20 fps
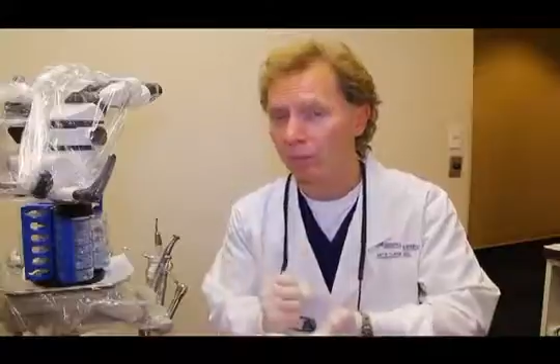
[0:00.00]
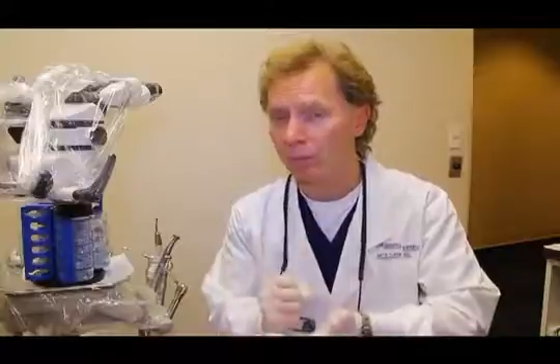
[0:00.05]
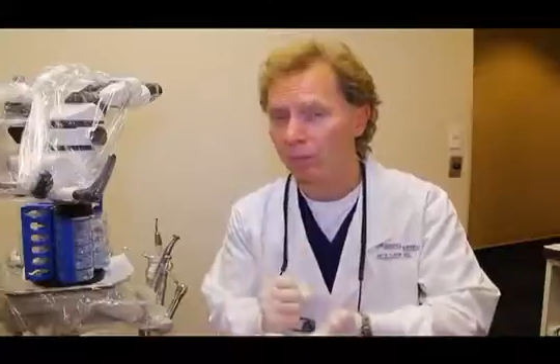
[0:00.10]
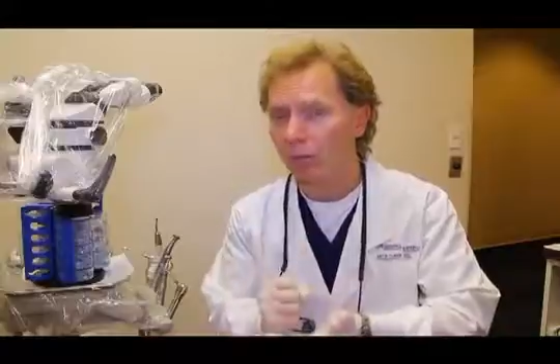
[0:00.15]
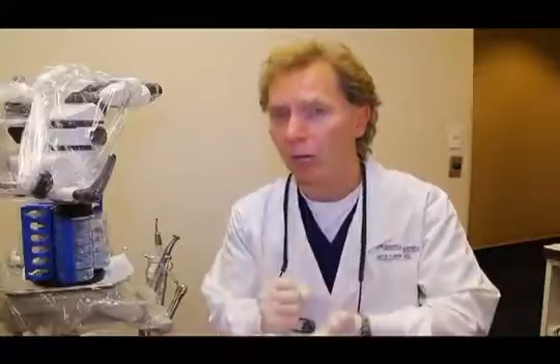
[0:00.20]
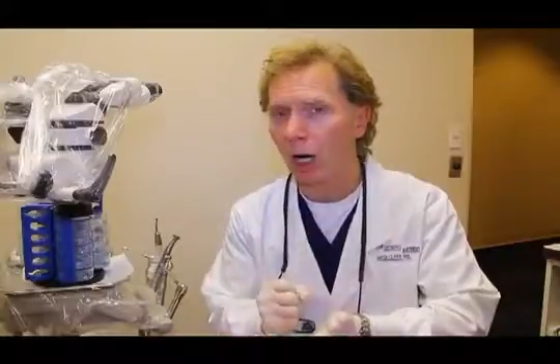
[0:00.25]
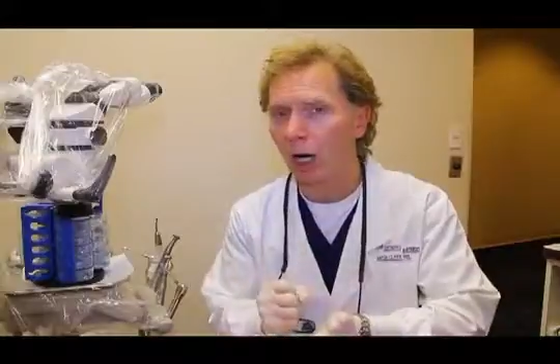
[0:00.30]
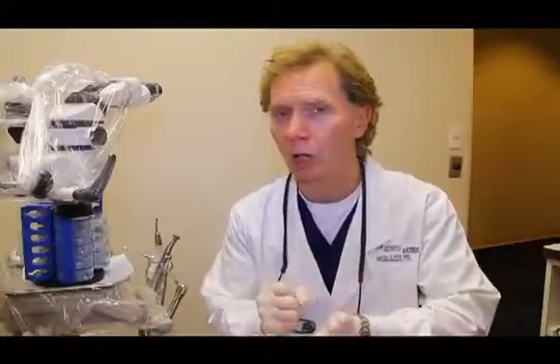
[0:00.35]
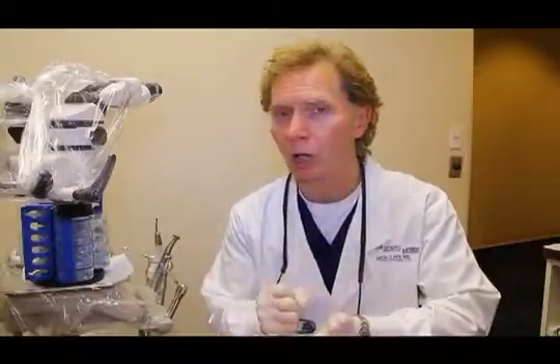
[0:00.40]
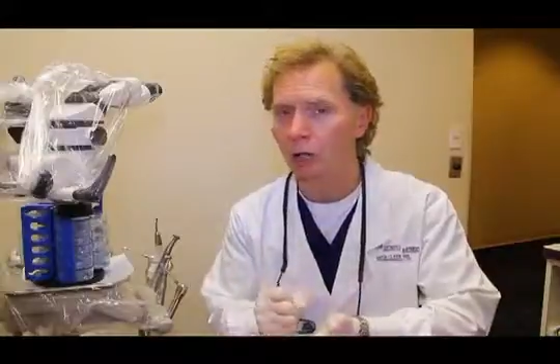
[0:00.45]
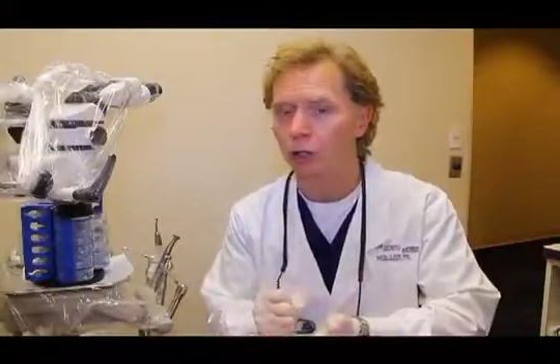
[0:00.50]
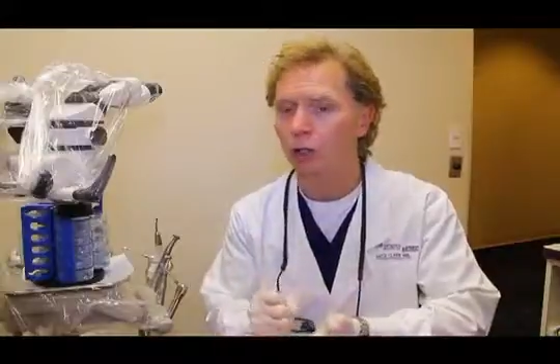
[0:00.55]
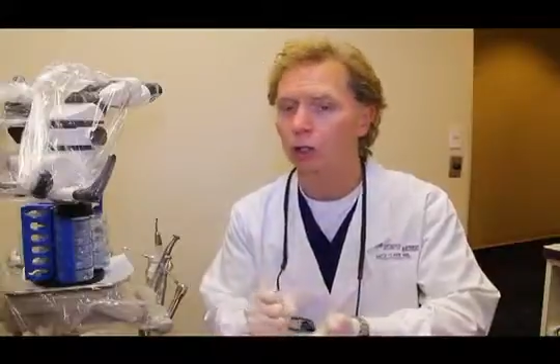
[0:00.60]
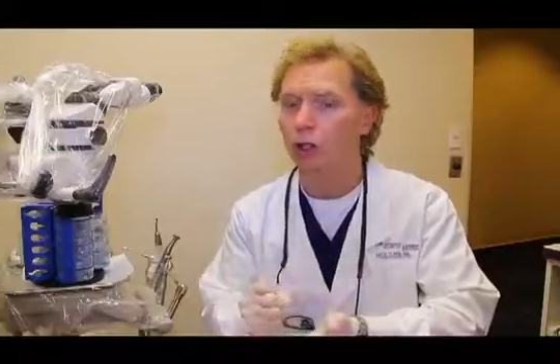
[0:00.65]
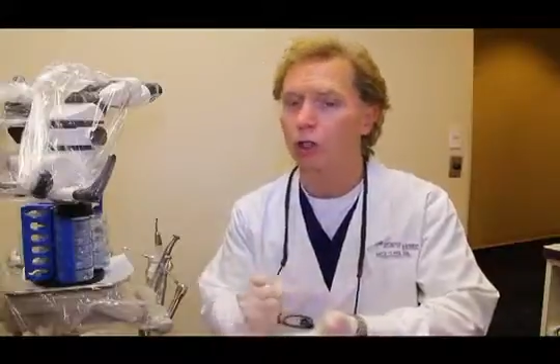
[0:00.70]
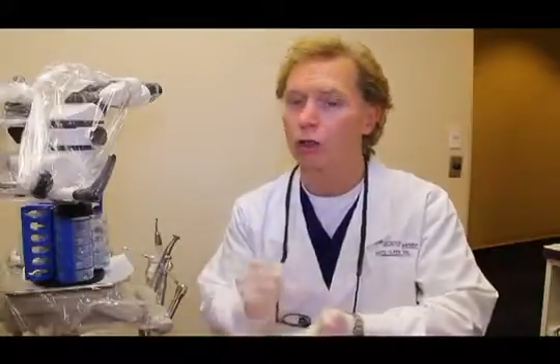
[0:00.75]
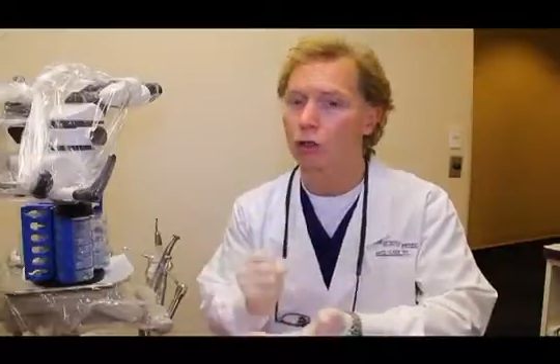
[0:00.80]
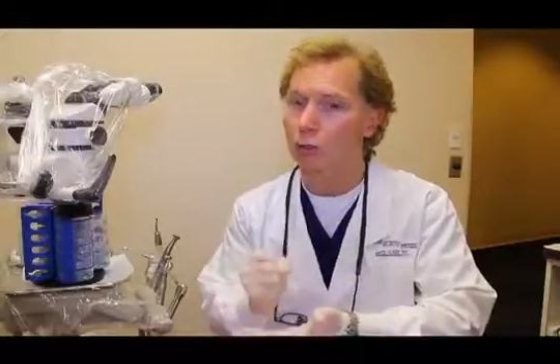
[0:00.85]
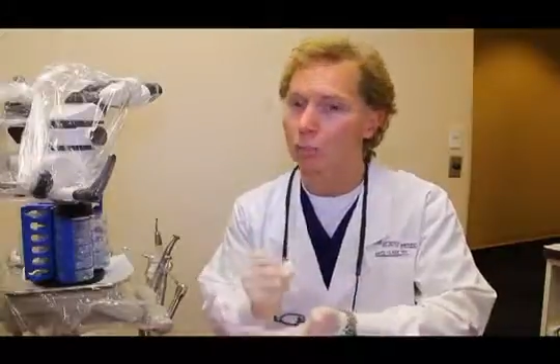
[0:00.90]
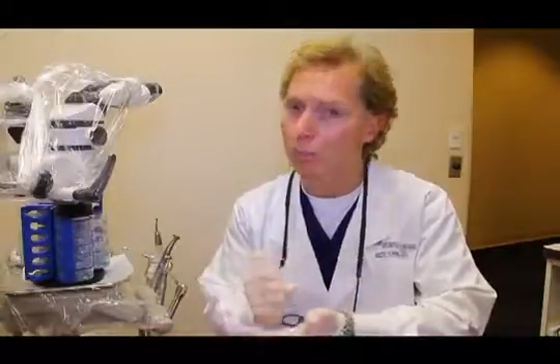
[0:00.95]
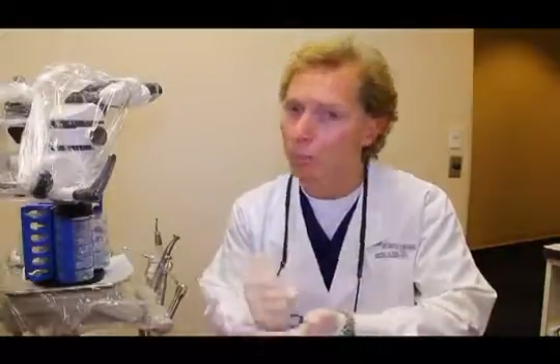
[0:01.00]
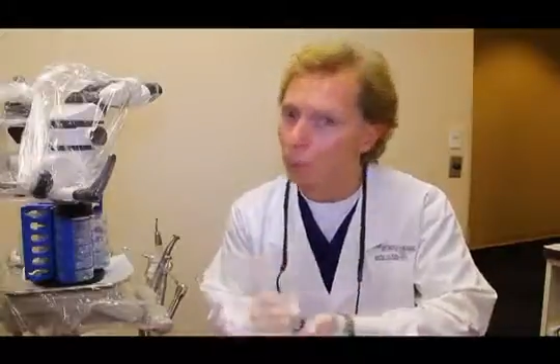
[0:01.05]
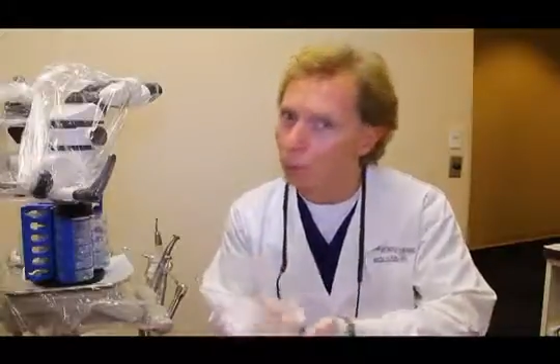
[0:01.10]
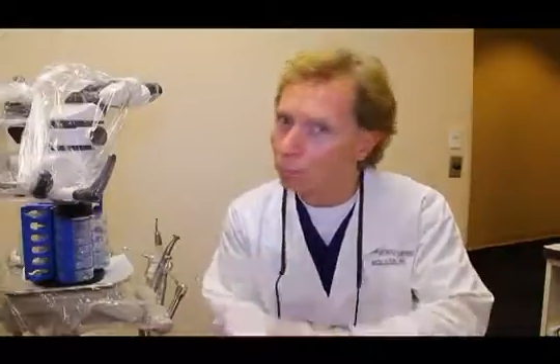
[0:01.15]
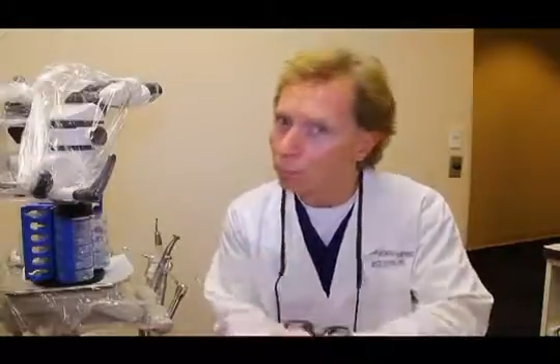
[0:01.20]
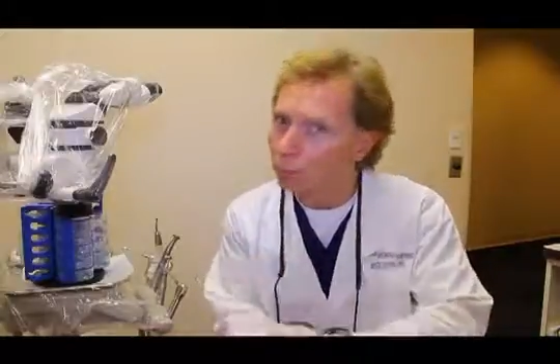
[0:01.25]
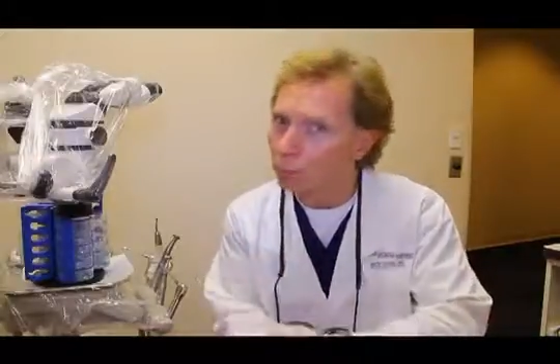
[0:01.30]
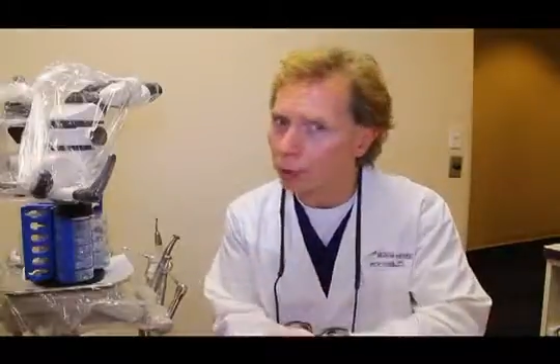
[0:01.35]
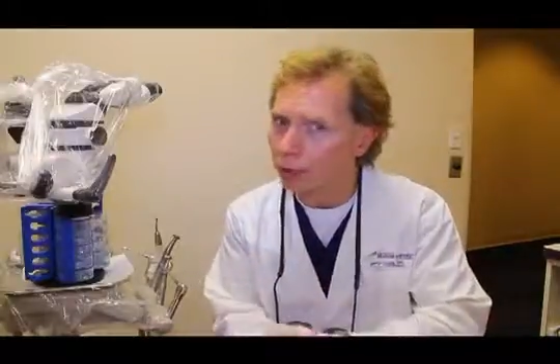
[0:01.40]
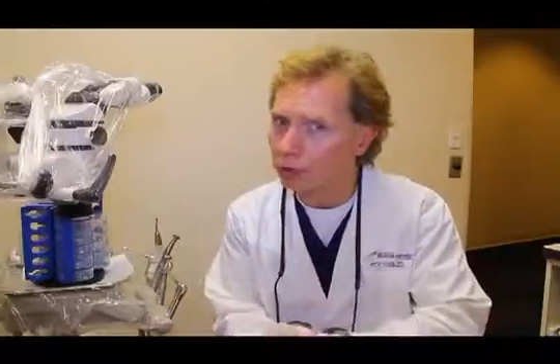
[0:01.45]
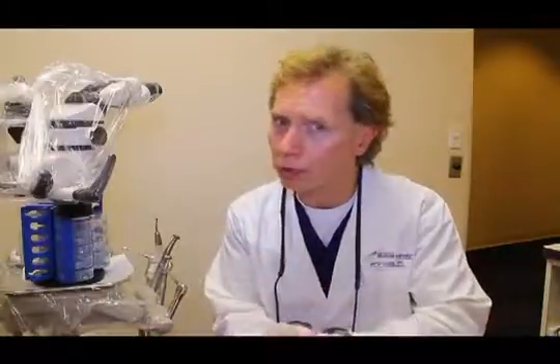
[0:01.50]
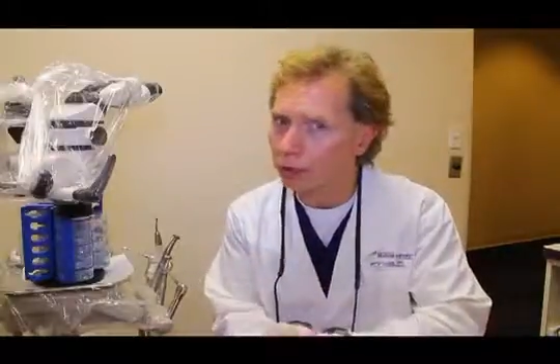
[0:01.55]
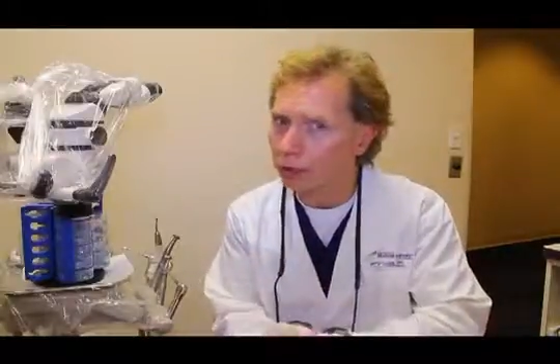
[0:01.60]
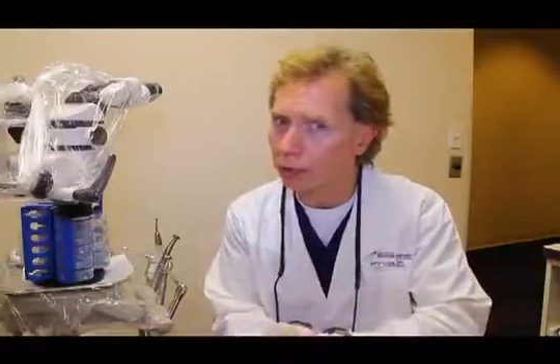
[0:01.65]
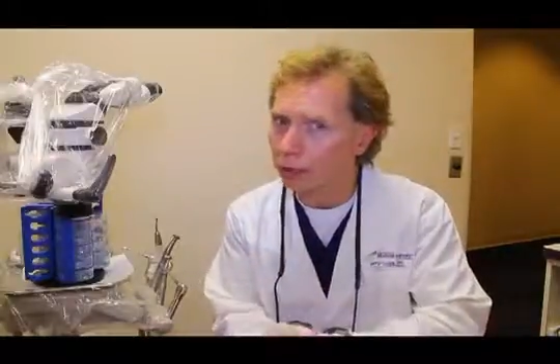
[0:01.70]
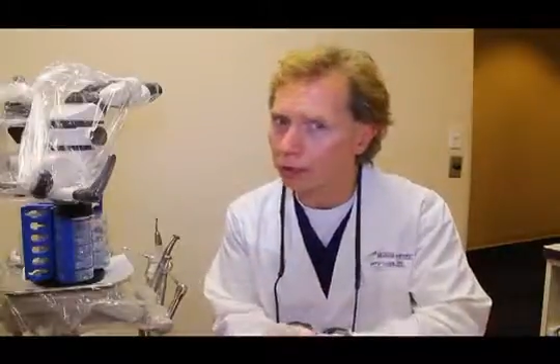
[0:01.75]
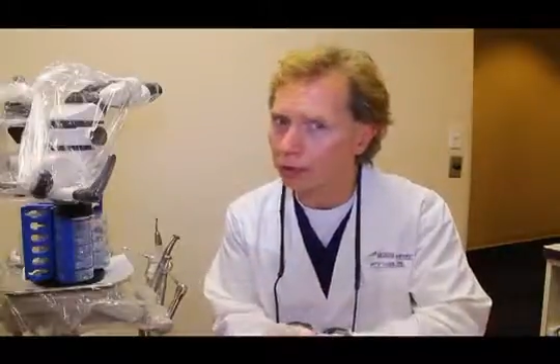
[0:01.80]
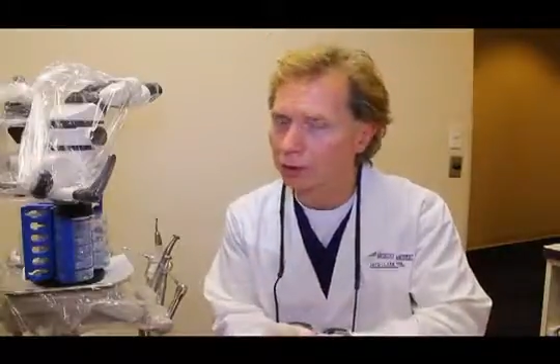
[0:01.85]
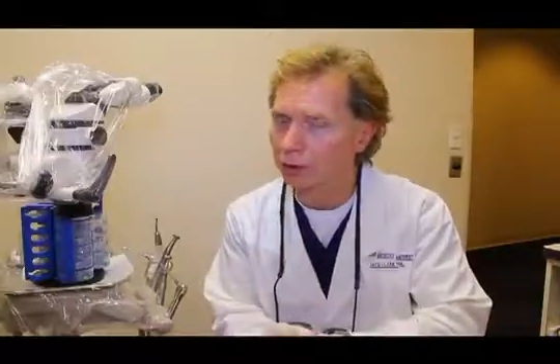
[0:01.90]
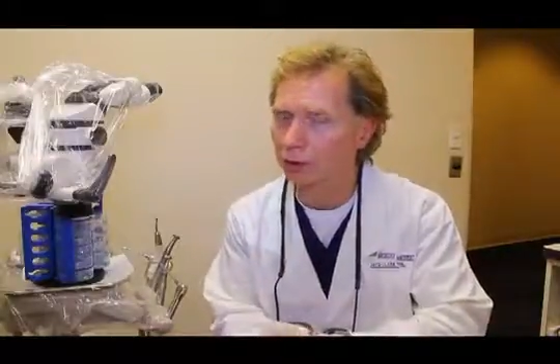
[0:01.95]
the polisher, the more pressure
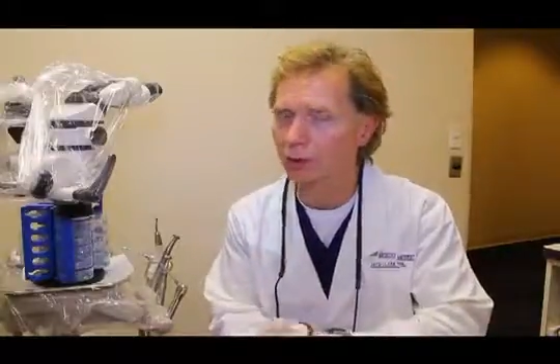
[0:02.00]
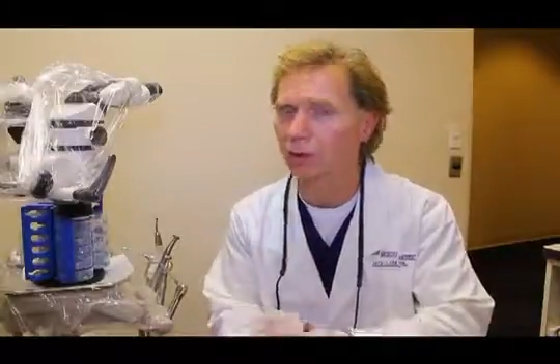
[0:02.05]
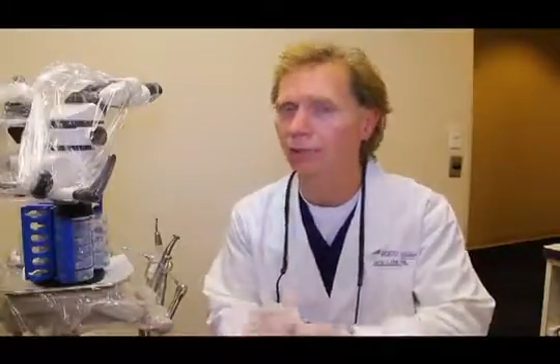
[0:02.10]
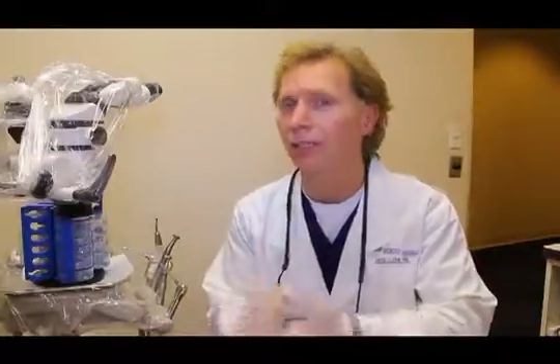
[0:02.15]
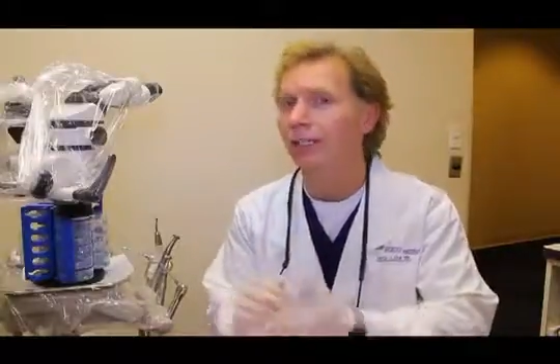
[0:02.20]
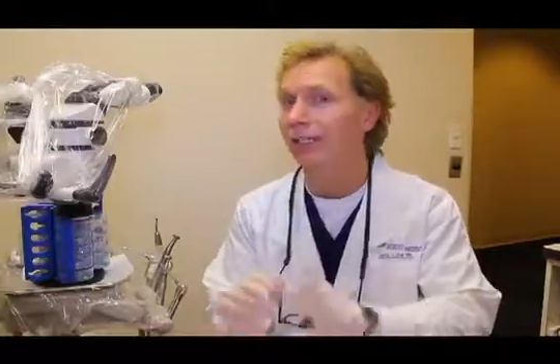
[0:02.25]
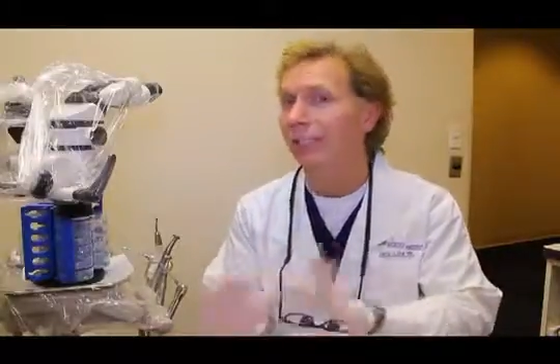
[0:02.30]
I use.